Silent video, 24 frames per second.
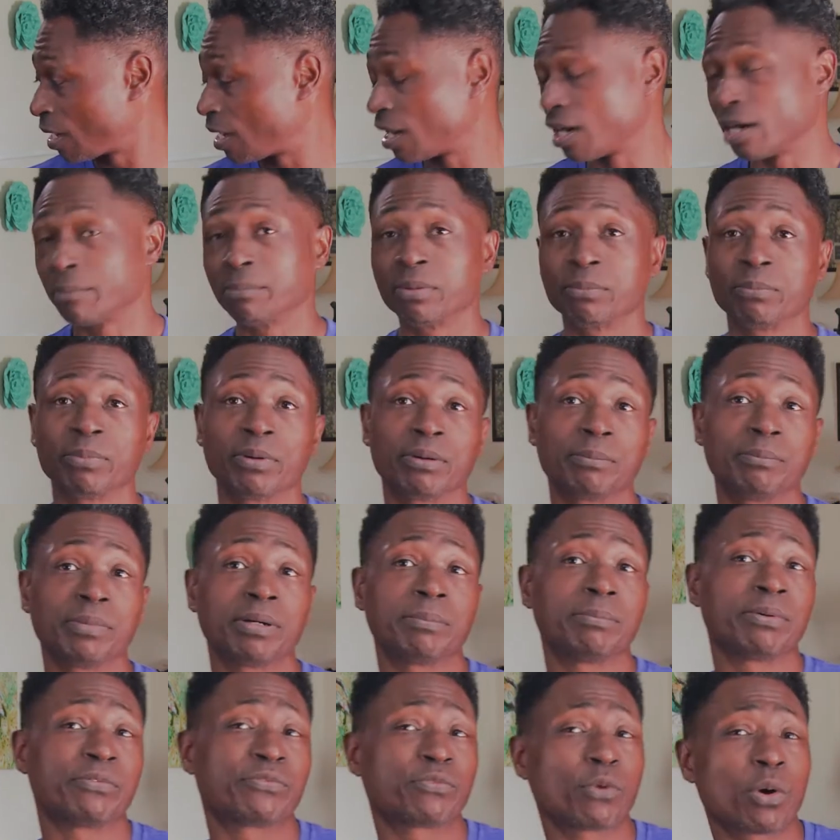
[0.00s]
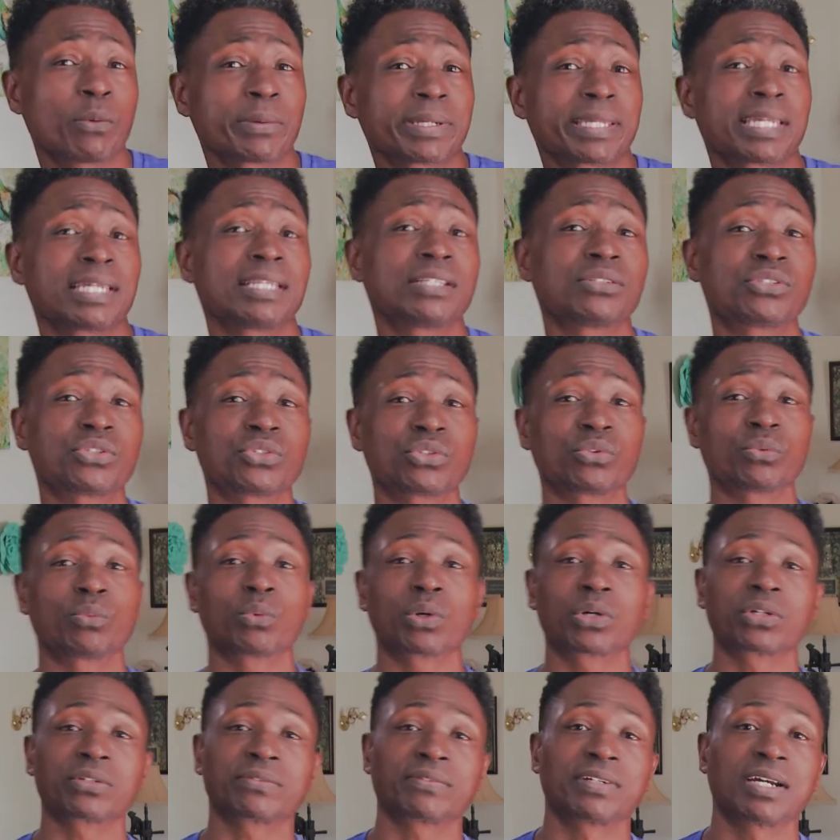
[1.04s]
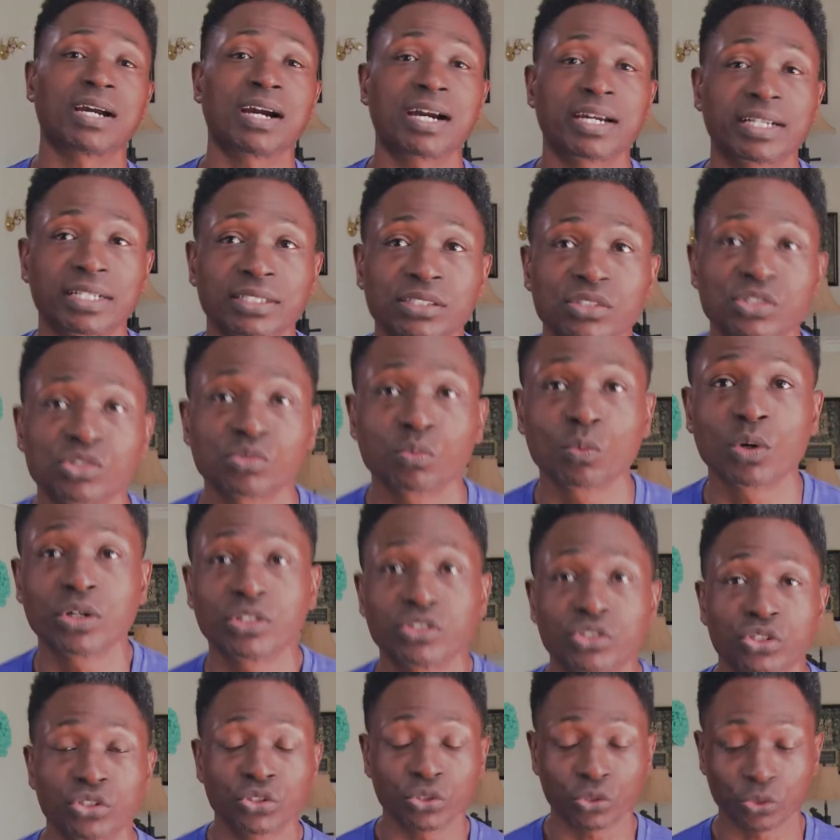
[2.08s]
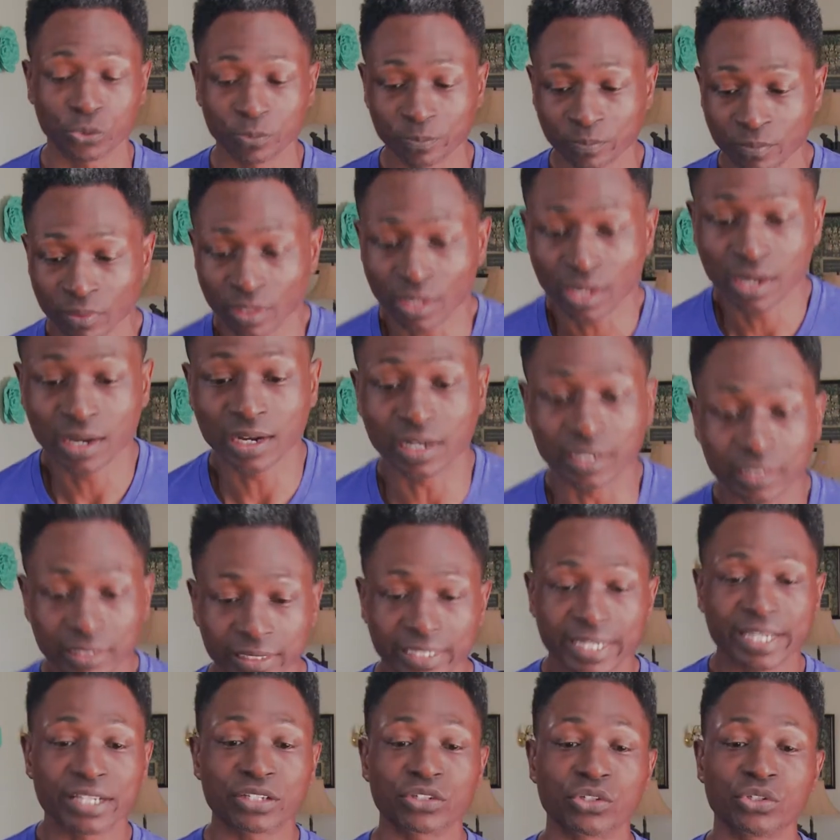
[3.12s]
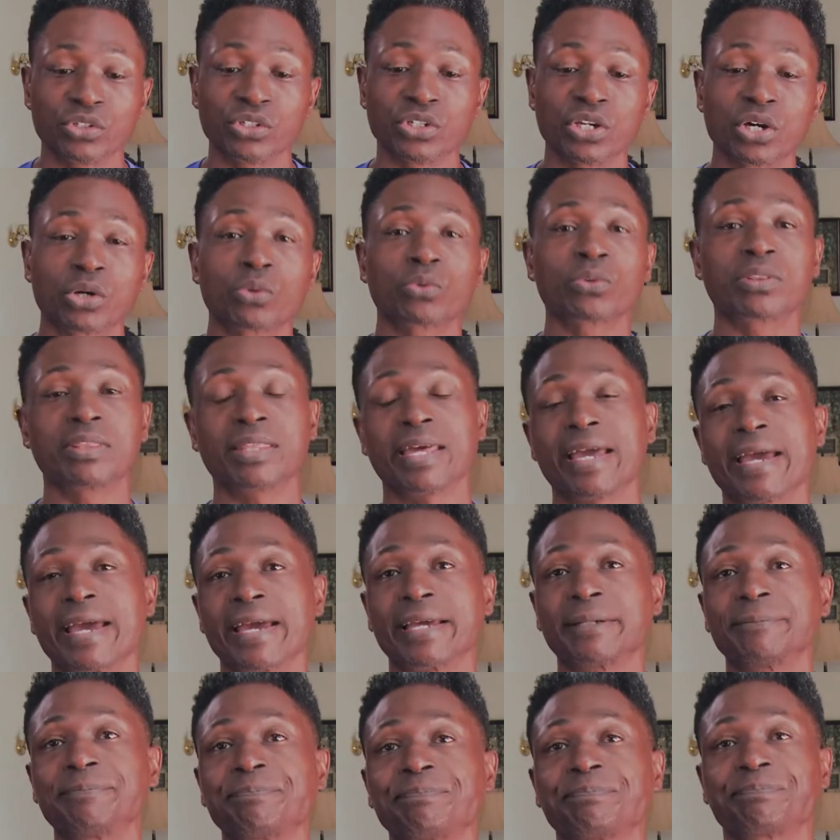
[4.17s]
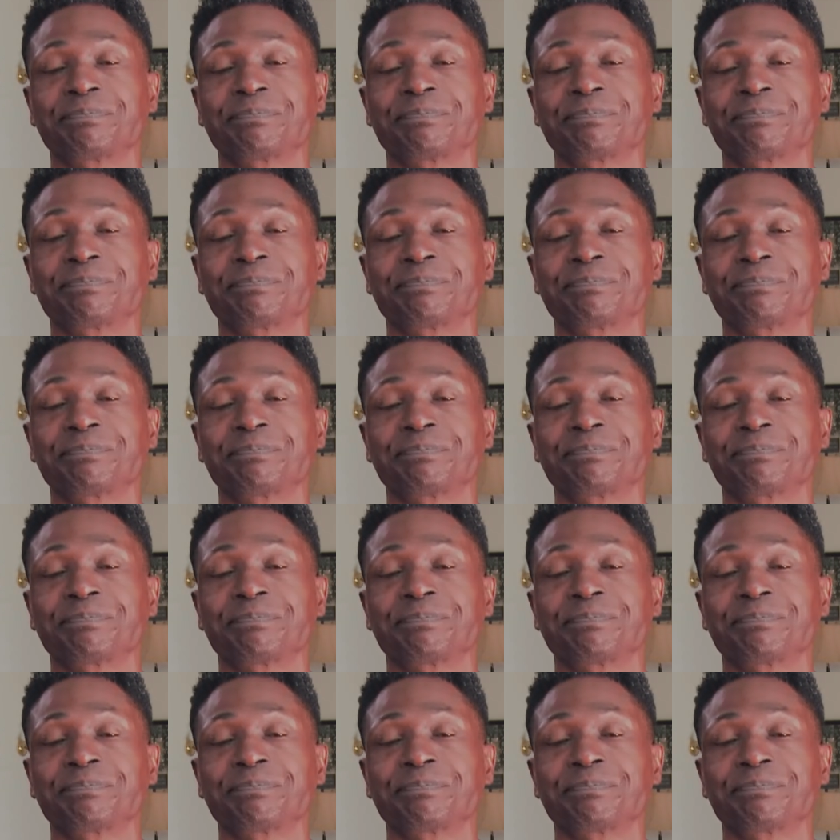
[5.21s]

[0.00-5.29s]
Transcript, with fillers: Uh, but, but, before we get into the Word of God, I just want to uh, let you know that